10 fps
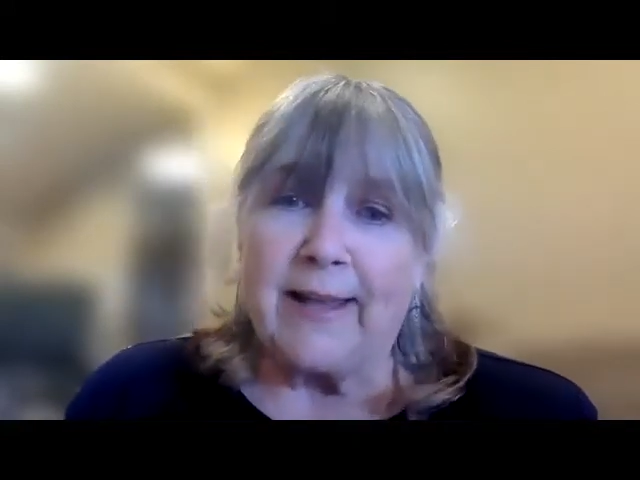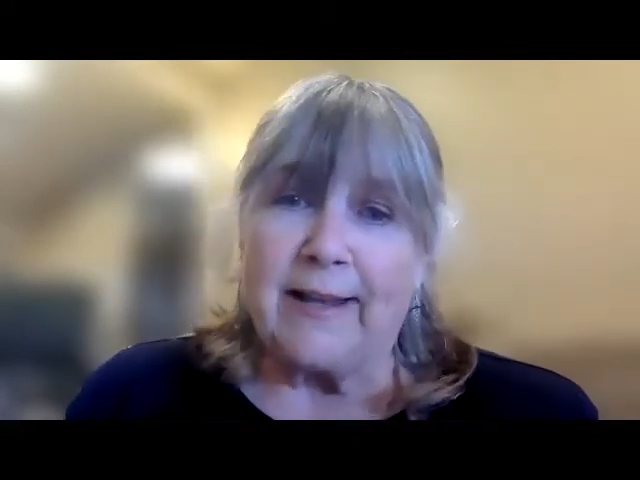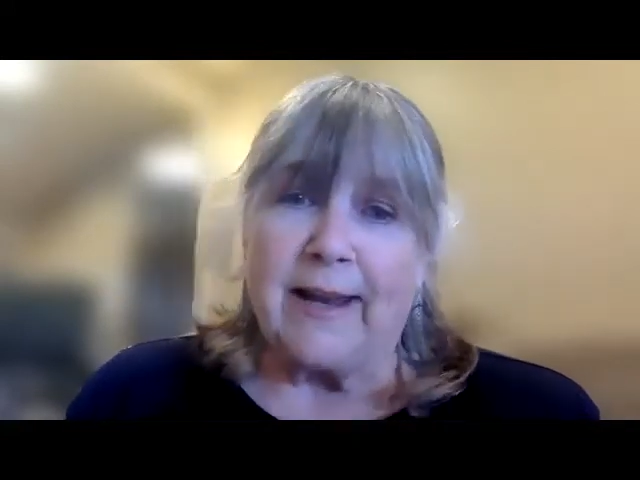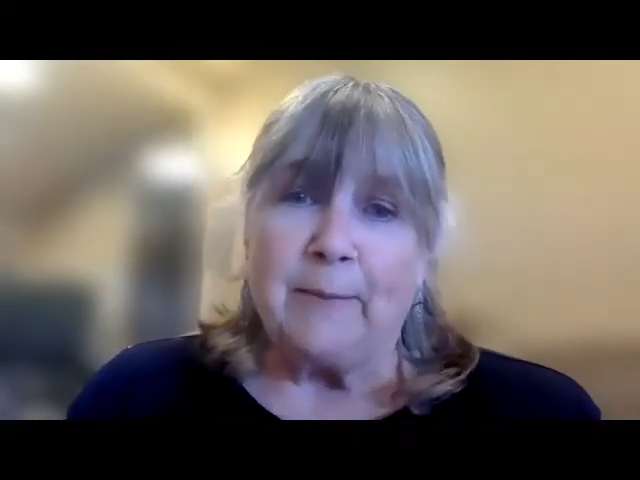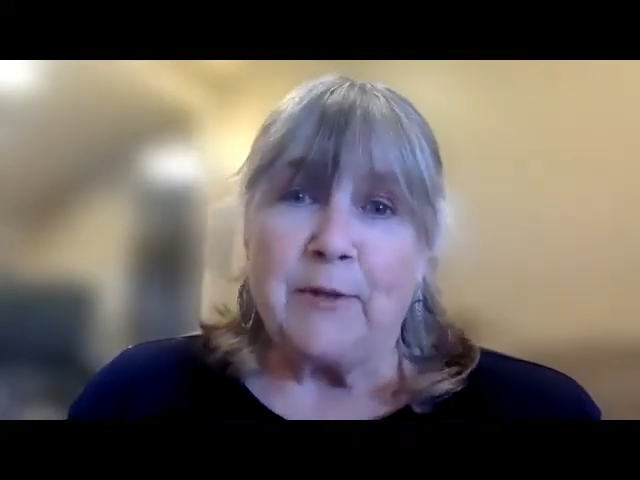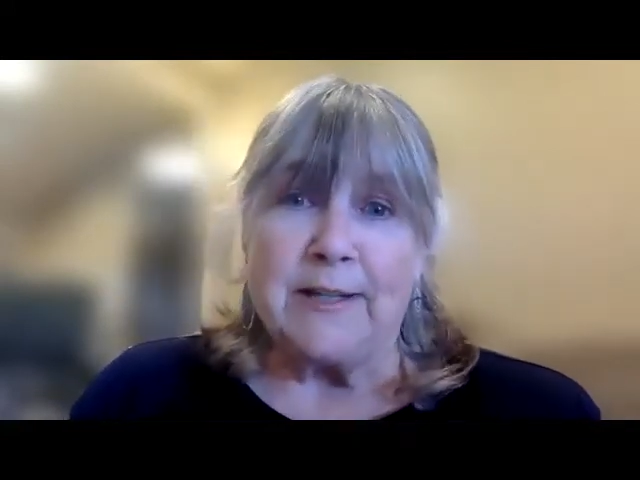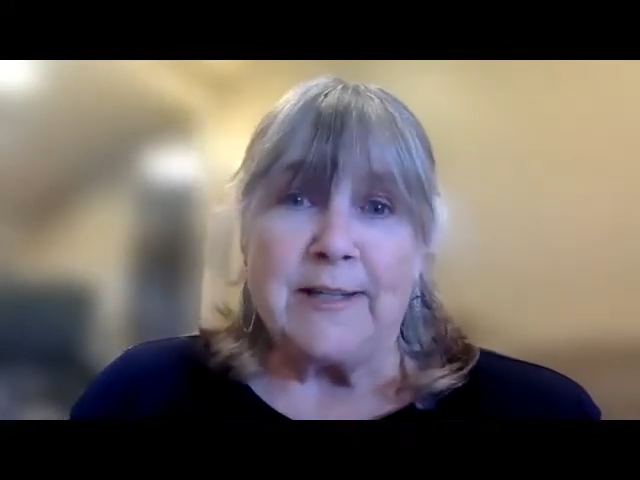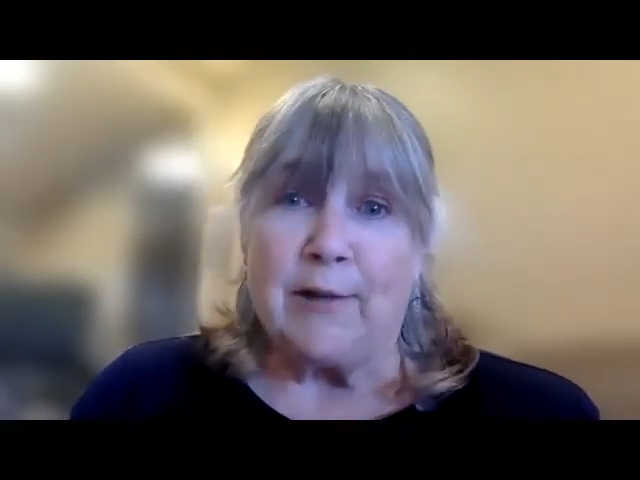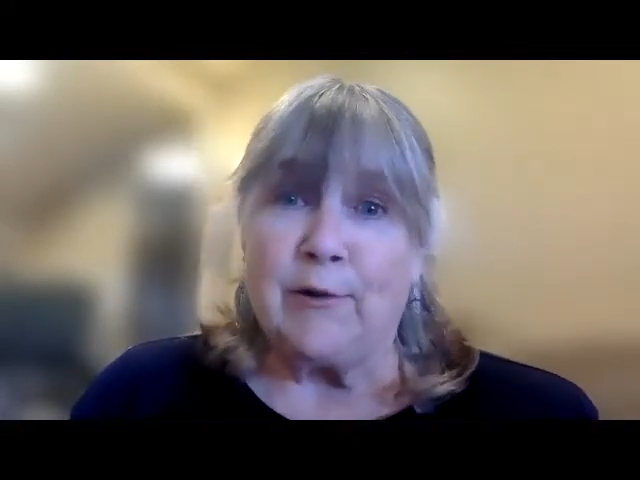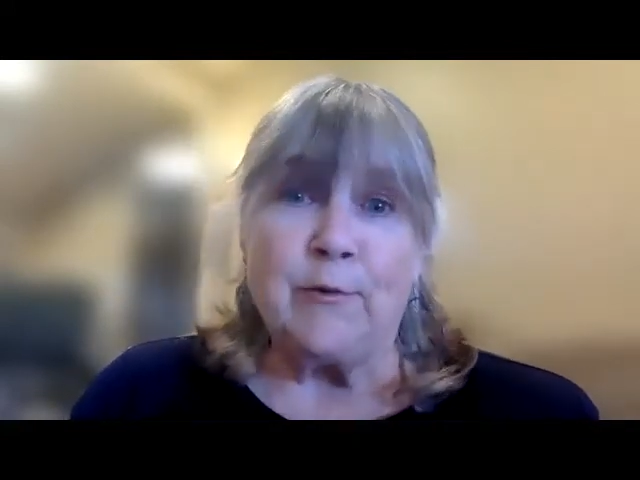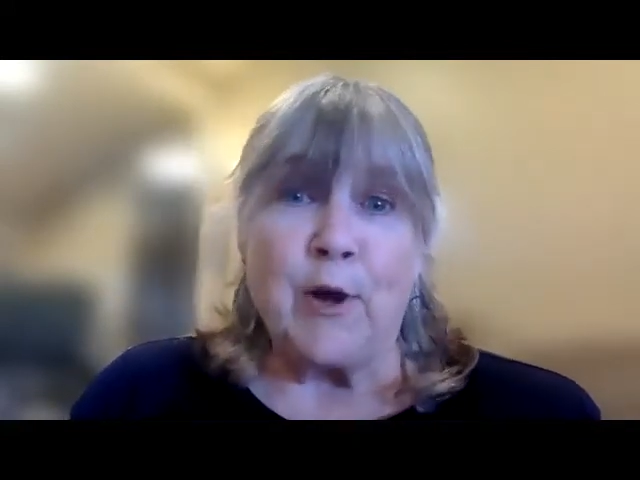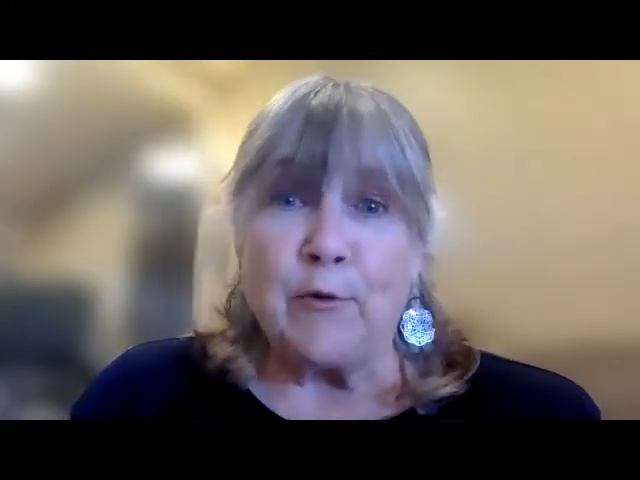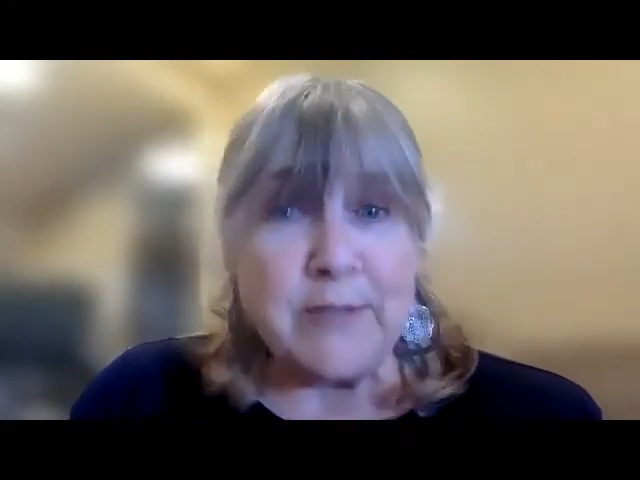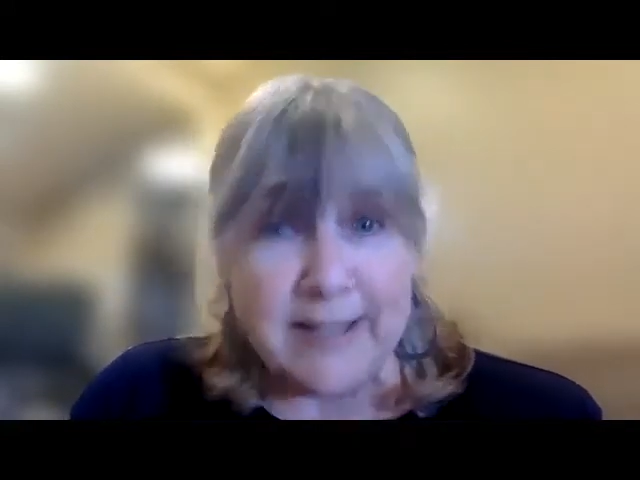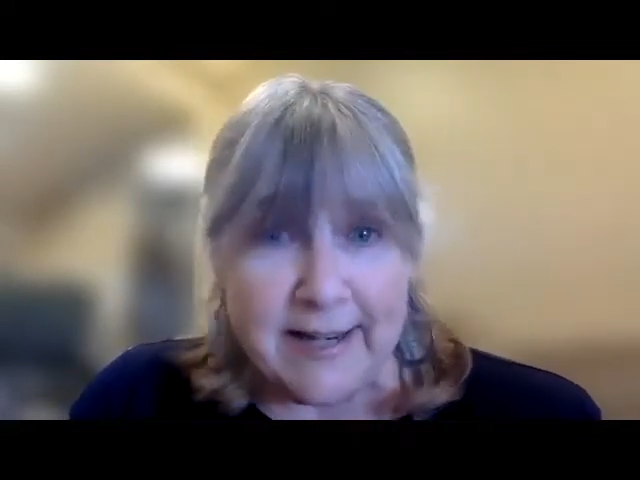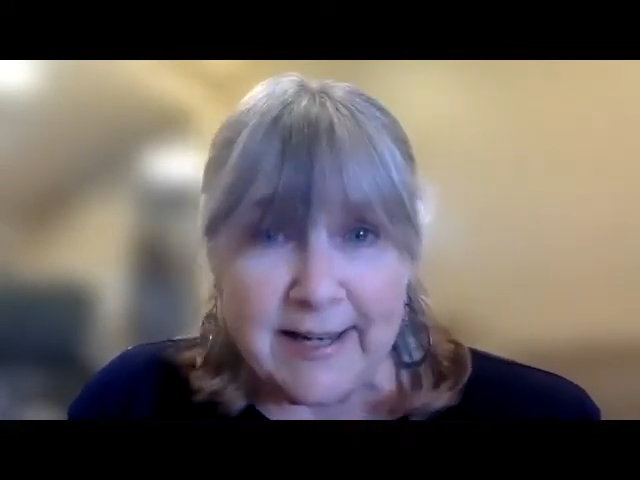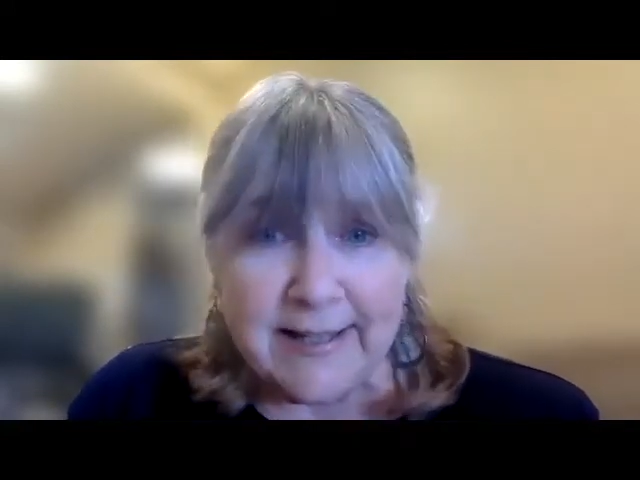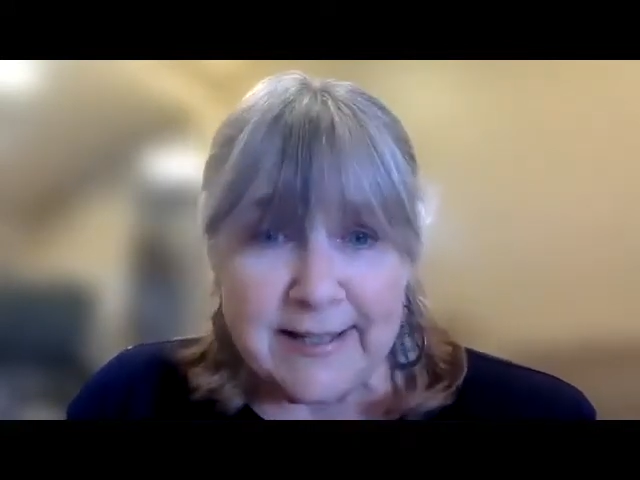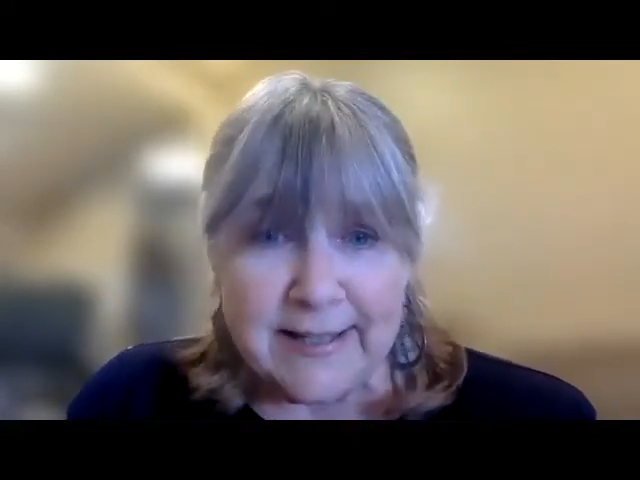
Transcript: And I'm going to tell you, No, you didn't.